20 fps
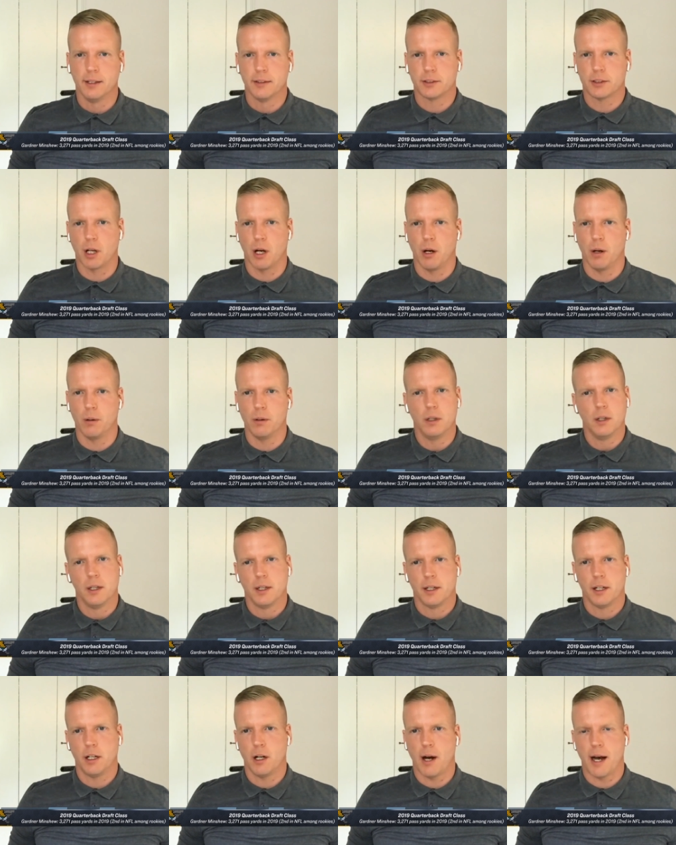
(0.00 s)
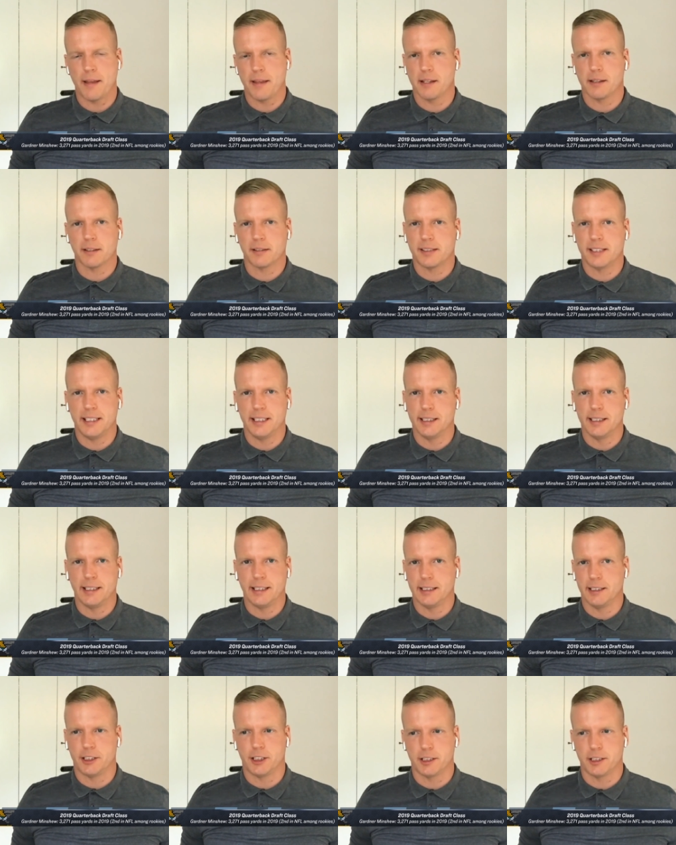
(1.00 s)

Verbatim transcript: So, you know, I think the ceiling is